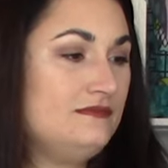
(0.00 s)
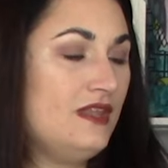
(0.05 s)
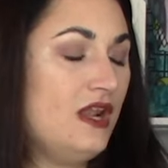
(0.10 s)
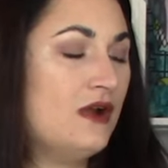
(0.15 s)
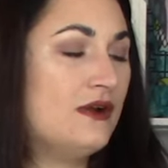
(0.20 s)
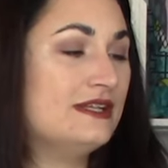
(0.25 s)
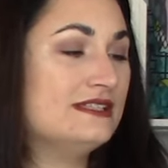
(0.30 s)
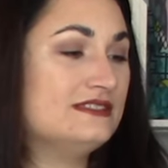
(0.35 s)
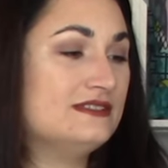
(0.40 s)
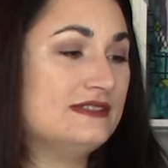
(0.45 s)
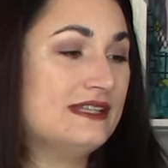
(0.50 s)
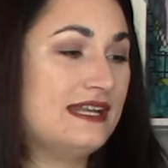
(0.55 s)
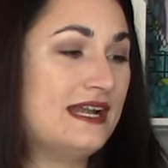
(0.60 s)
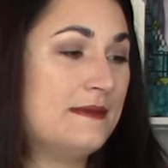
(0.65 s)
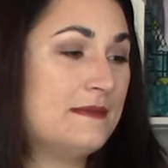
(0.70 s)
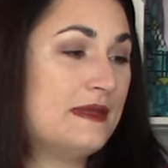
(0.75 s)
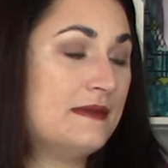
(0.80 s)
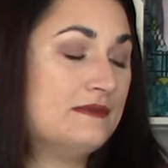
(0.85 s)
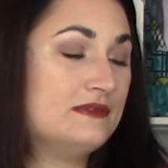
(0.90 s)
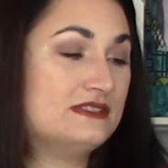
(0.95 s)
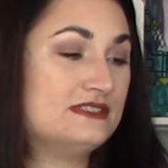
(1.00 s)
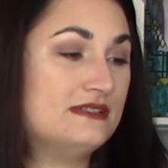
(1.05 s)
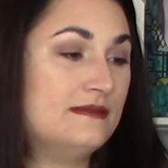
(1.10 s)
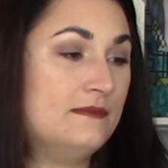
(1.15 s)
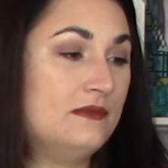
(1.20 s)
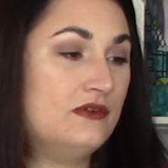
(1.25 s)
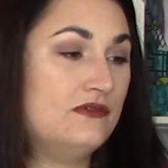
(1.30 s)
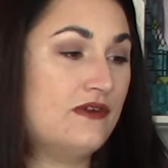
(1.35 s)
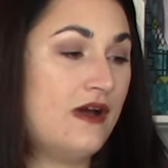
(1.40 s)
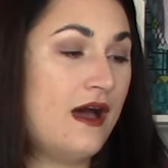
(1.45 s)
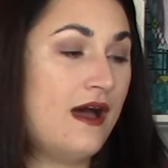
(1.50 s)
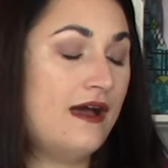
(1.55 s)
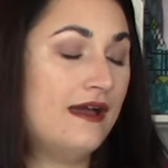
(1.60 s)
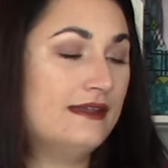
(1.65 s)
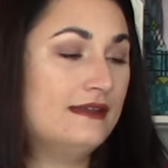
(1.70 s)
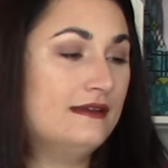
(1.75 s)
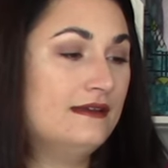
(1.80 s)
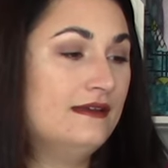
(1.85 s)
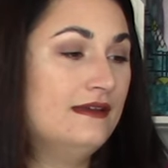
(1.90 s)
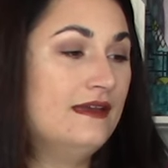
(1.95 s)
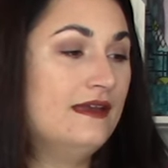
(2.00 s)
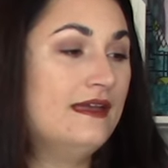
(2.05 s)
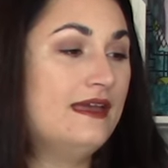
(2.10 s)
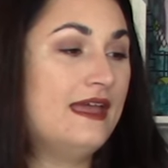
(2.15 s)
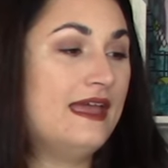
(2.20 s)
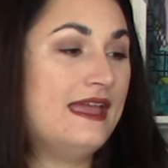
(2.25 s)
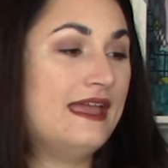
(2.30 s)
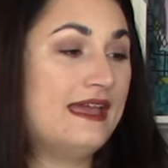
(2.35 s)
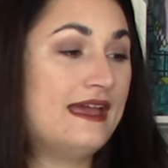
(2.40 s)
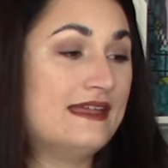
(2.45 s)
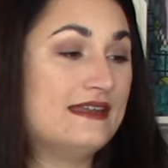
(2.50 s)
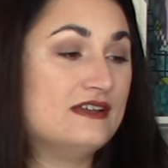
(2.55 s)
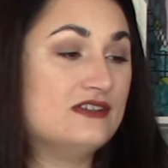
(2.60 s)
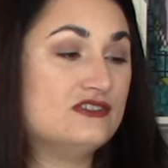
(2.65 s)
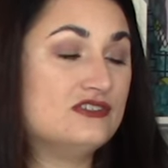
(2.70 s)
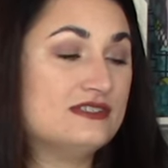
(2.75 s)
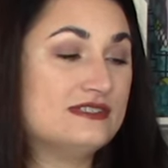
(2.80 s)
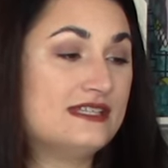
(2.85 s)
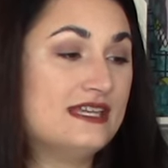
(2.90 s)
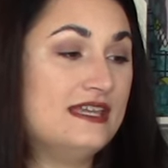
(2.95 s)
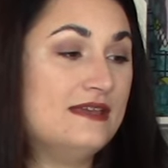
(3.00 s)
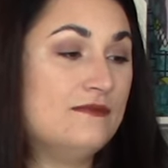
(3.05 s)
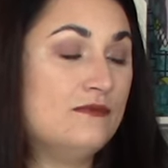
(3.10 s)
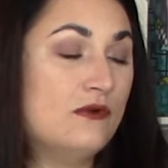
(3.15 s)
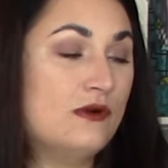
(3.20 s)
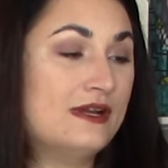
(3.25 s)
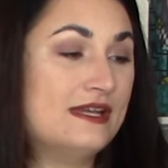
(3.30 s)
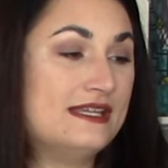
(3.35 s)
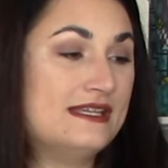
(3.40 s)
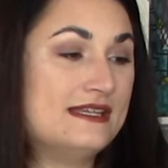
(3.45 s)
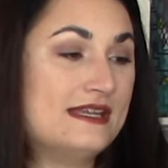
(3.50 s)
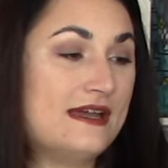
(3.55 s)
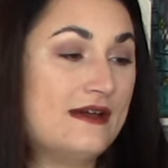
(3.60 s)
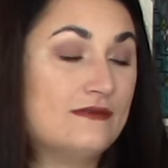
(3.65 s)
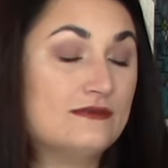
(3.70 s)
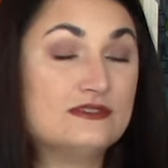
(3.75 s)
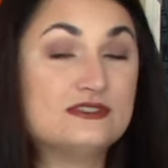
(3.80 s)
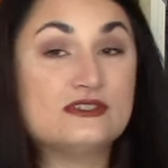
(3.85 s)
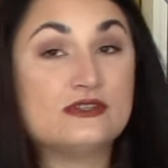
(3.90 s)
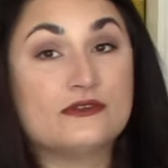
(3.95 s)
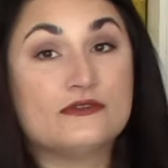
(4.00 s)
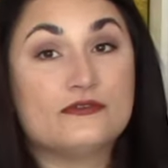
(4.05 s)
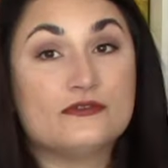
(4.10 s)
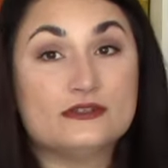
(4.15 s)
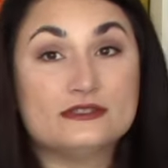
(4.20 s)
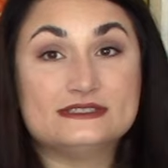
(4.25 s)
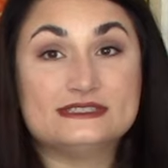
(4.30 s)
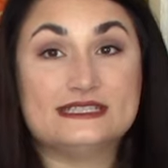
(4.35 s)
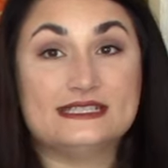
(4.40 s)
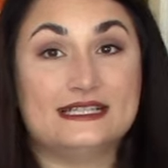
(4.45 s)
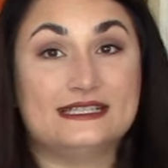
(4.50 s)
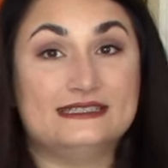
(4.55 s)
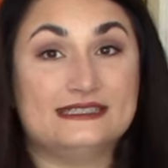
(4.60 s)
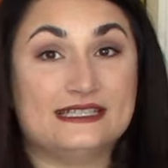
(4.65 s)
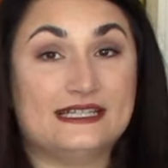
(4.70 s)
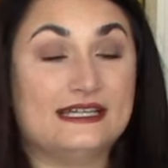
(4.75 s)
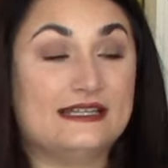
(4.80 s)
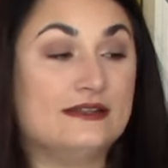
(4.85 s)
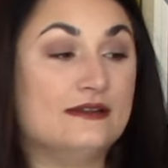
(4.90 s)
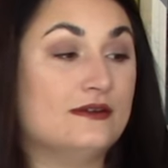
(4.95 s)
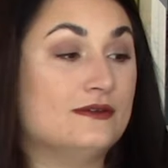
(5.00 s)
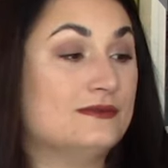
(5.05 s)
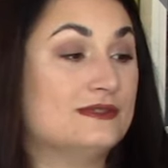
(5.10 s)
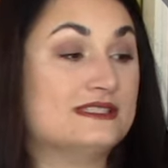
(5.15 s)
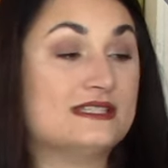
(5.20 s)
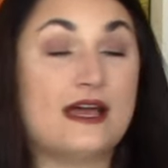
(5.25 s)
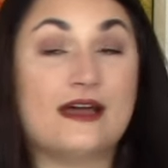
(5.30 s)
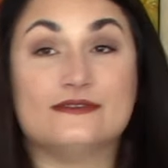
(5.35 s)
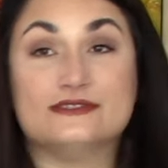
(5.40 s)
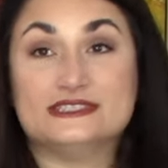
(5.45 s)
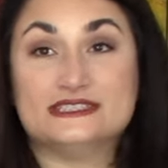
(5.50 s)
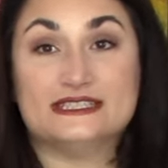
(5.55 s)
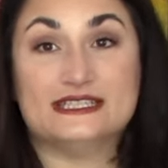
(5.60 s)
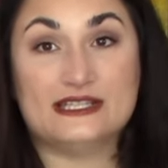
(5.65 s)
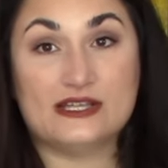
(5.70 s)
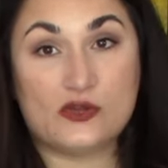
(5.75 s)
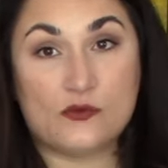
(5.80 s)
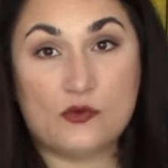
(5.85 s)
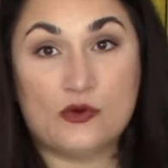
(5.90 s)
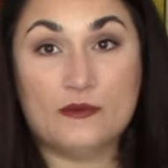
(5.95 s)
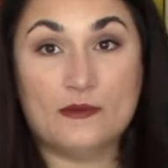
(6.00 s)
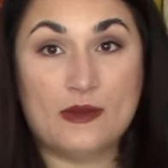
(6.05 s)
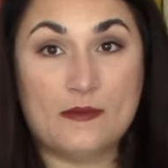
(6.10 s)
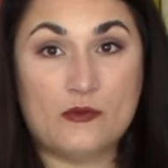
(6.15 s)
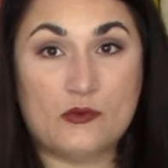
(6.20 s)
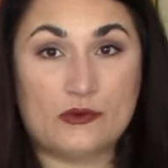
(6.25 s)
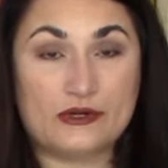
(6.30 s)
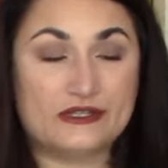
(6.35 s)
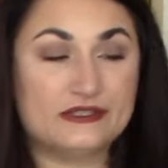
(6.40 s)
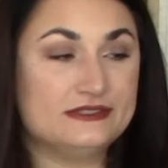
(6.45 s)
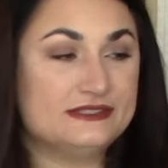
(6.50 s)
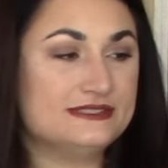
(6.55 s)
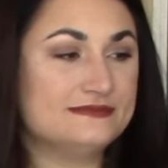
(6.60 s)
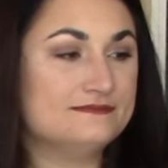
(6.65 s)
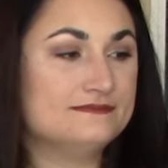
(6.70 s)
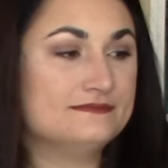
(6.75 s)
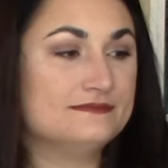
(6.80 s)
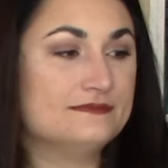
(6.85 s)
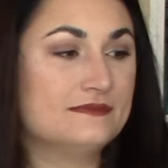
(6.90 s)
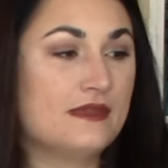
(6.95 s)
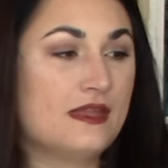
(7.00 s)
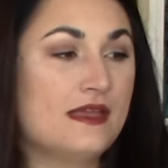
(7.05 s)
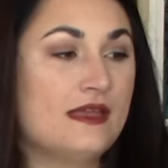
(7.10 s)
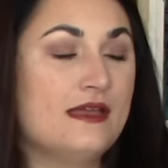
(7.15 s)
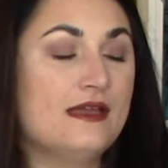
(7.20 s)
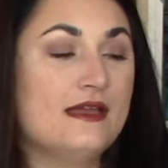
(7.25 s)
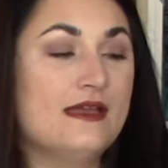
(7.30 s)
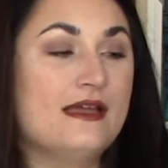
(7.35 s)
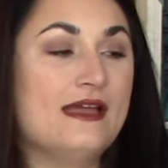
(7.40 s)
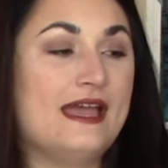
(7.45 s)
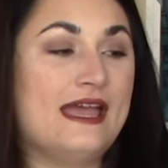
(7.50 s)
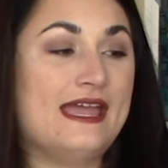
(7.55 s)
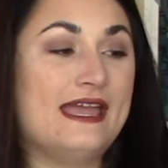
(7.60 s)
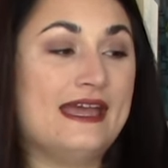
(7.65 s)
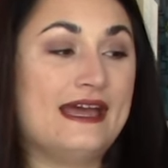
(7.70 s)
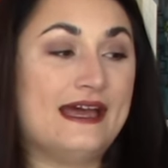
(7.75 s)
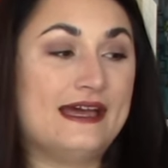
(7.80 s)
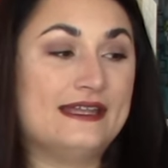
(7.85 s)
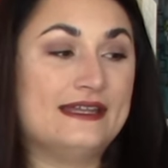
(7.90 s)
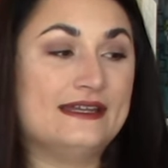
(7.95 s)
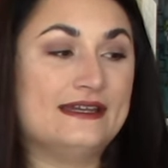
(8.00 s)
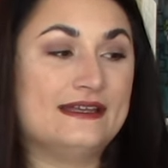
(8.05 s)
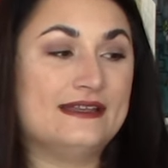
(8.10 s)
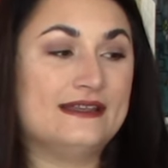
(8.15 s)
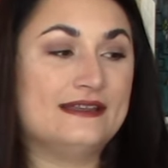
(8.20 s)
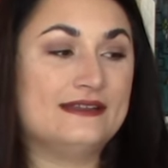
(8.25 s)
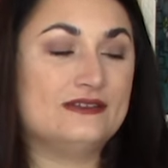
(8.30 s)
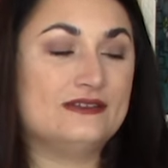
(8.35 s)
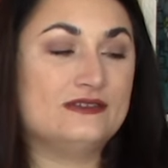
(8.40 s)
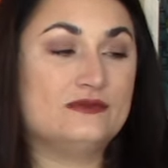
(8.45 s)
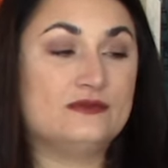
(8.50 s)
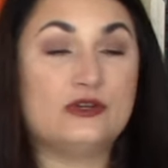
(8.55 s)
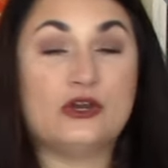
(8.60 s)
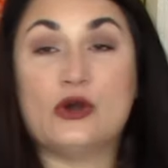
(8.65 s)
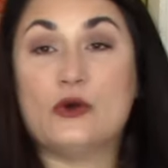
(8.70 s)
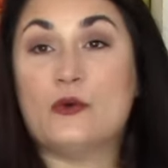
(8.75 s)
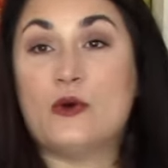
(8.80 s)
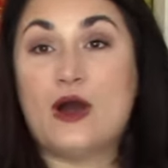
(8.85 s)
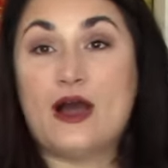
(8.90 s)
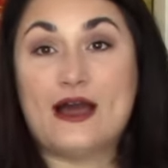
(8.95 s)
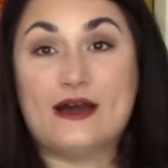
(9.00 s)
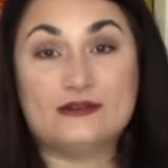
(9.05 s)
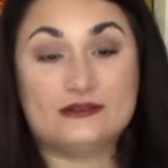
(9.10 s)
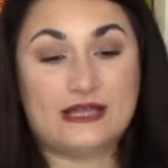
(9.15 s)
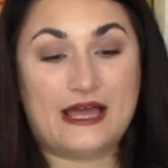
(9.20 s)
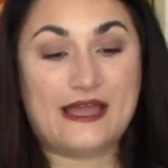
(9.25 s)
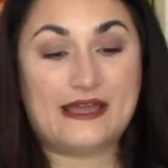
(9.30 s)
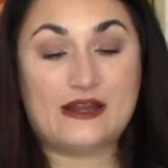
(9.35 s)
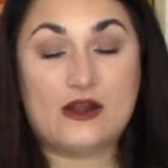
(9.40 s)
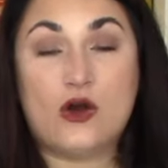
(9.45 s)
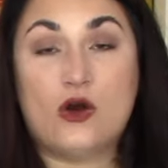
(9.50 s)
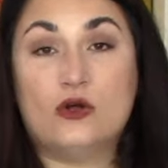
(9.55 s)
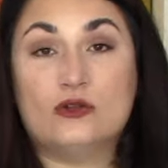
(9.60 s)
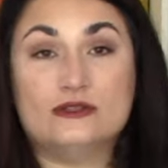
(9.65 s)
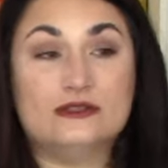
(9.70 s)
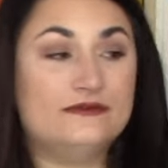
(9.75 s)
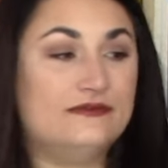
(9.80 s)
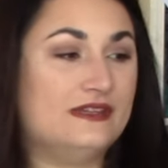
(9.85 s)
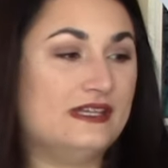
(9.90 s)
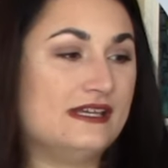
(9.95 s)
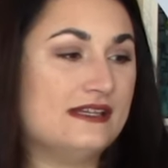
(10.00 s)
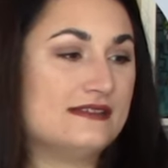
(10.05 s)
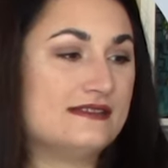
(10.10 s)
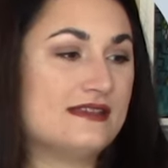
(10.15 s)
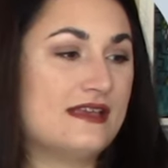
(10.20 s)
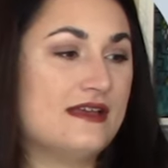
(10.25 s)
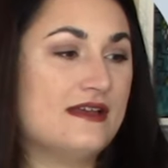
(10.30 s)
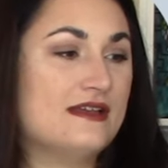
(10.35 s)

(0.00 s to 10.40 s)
All right, so then I'm able to move on and just keep working down. So the first thing I did was obviously quilt my borders and go outline all of these.